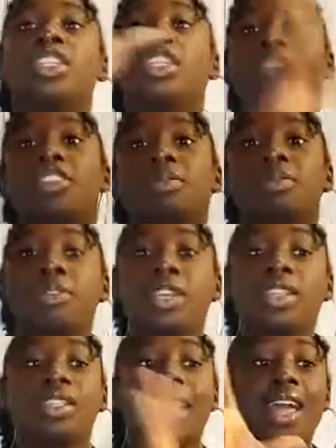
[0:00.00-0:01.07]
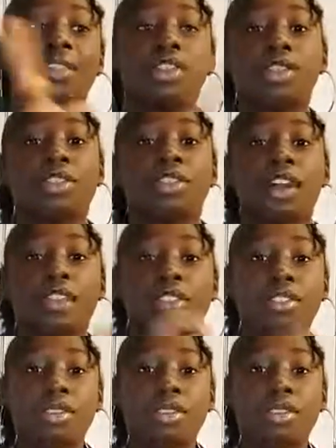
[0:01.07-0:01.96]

just to breathe, gather your thoughts,